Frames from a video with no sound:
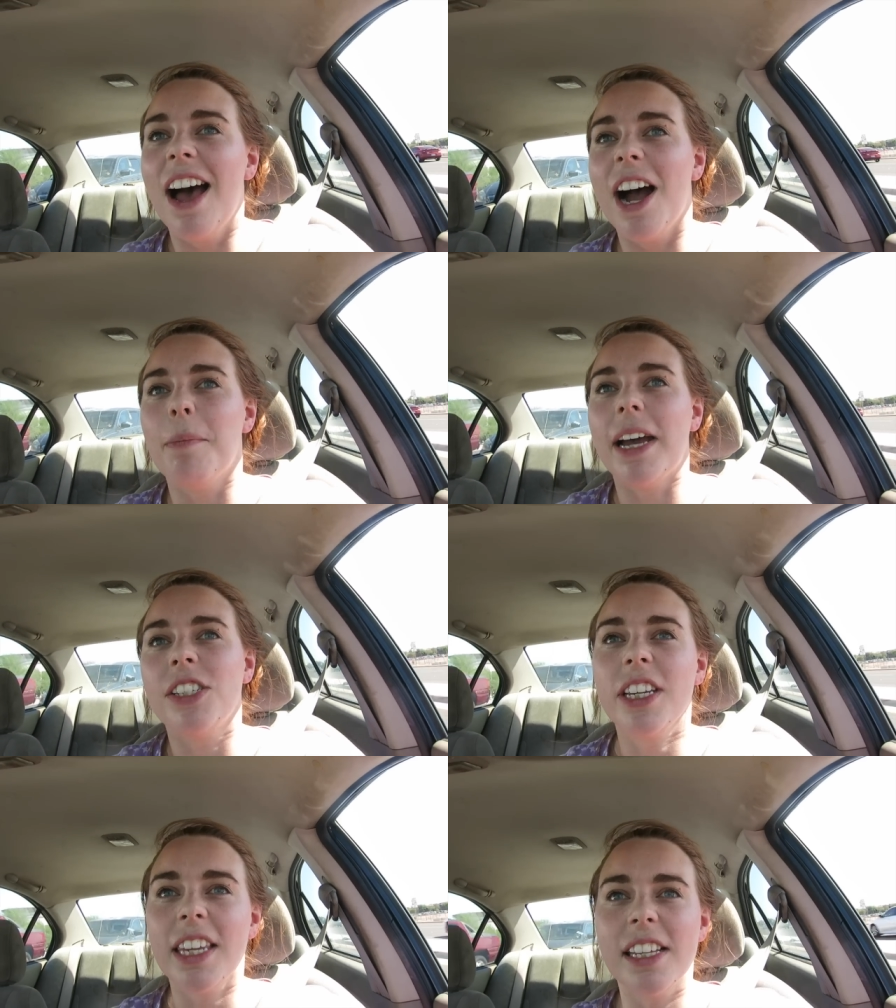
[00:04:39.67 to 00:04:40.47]
Um, I
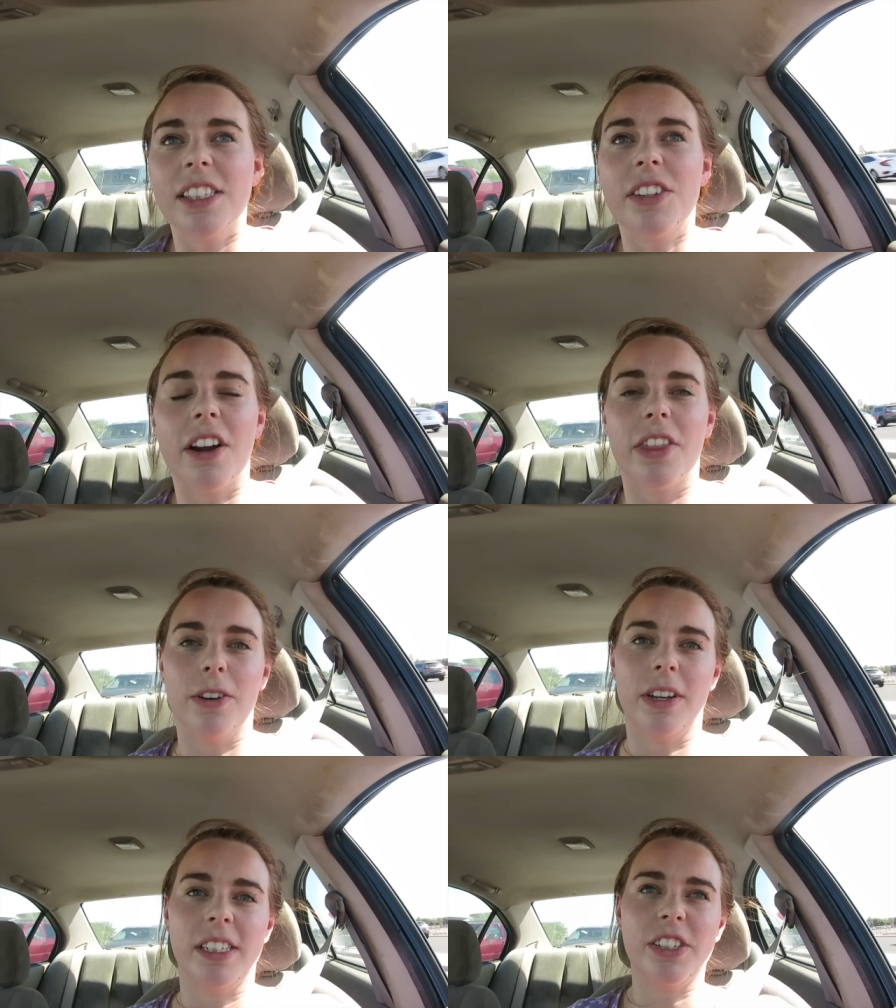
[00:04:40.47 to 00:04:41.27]
took Ken's car
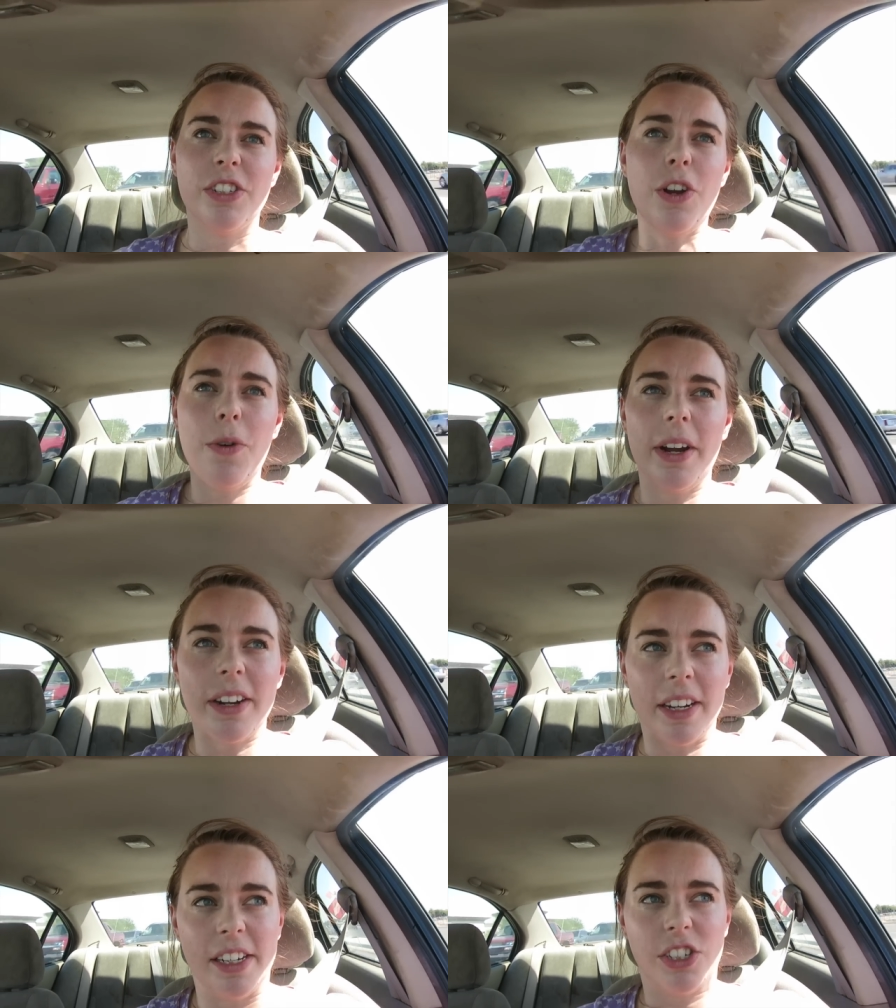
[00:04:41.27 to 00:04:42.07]
though, because there's no
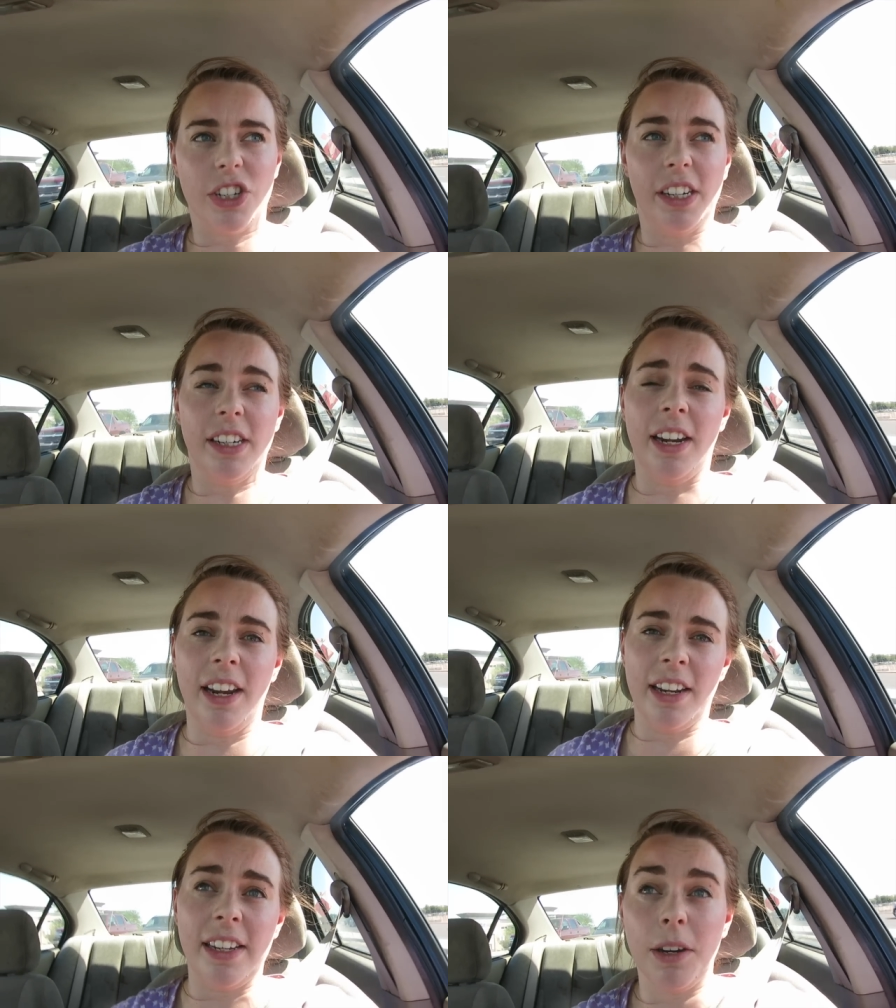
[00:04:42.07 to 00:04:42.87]
air conditioning in
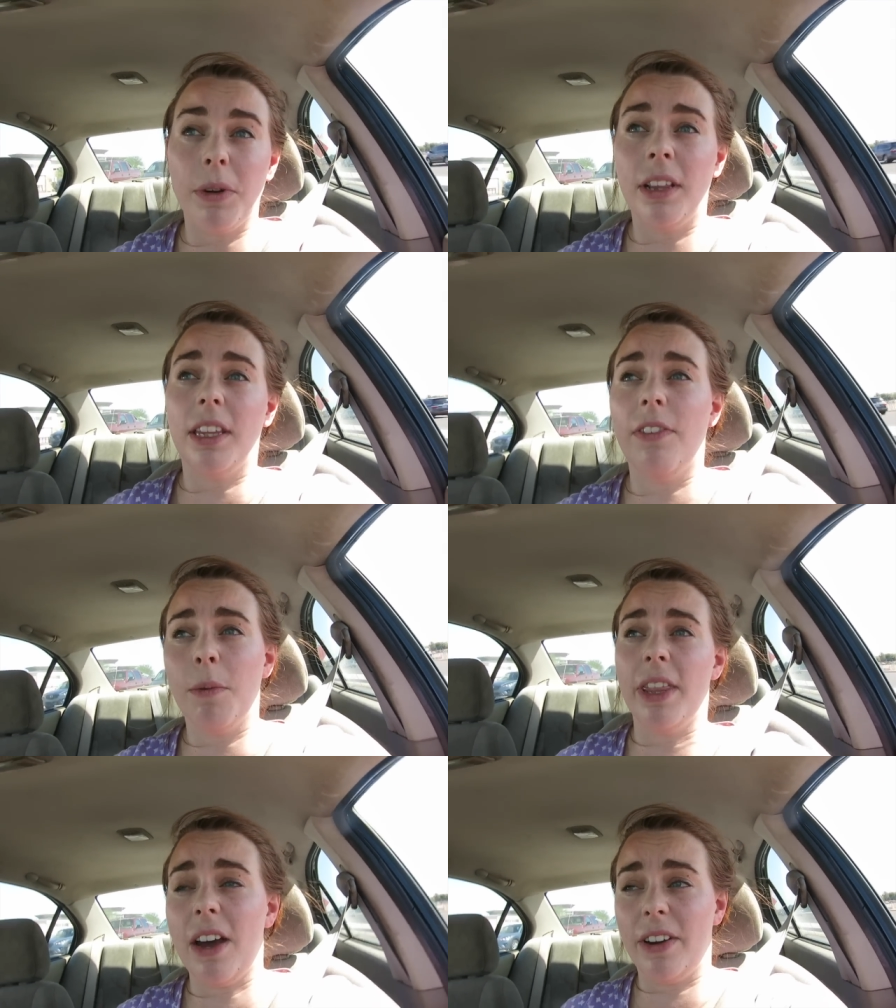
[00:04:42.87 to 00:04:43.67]
it, and I didn't want to leave
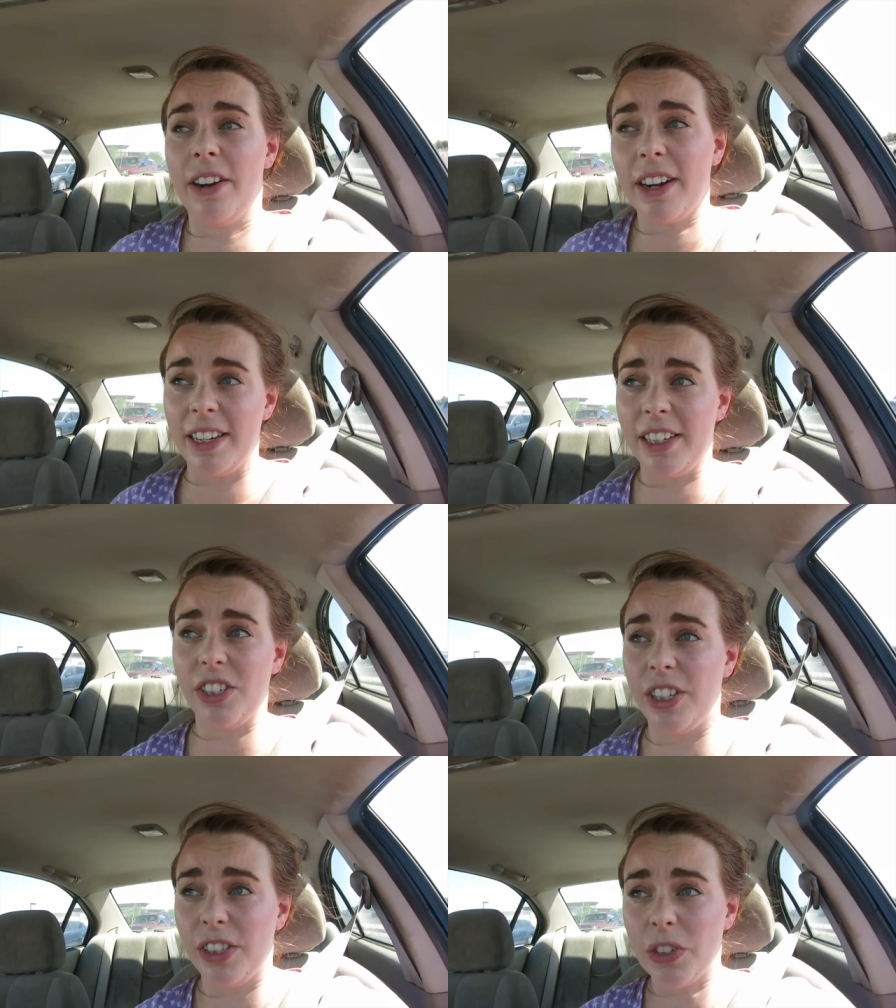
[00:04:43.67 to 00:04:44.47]
him without air
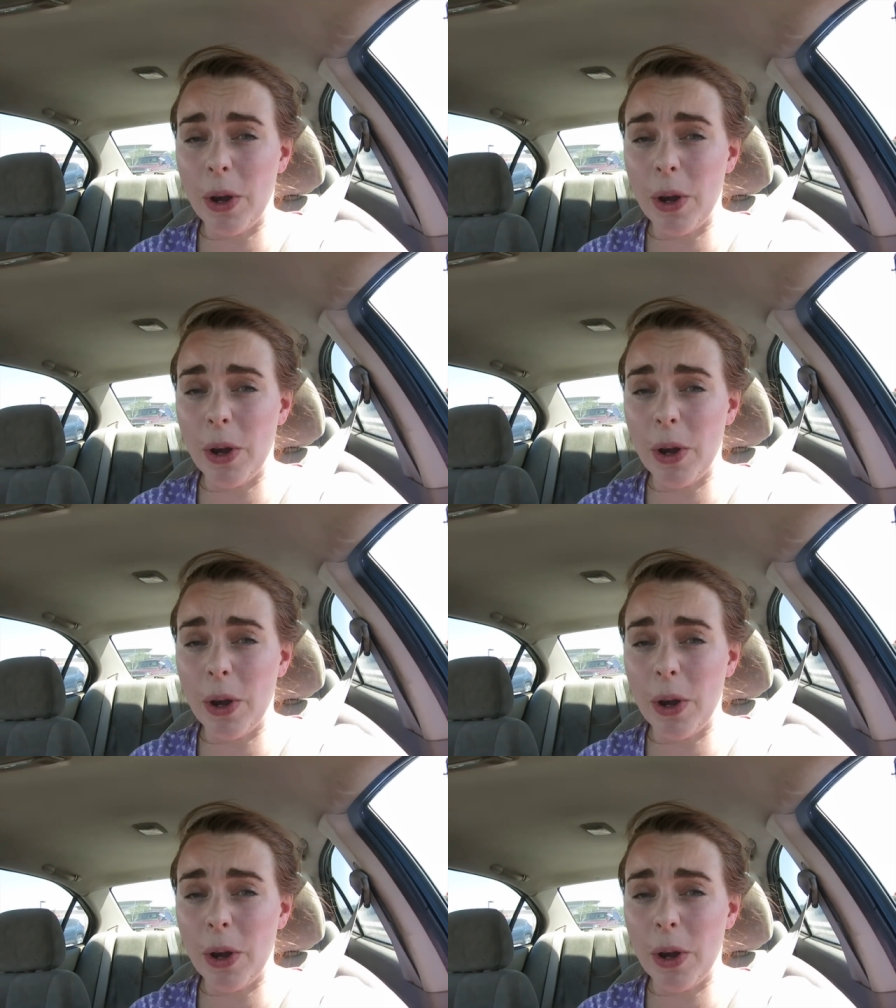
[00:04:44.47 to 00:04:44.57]
conditioning,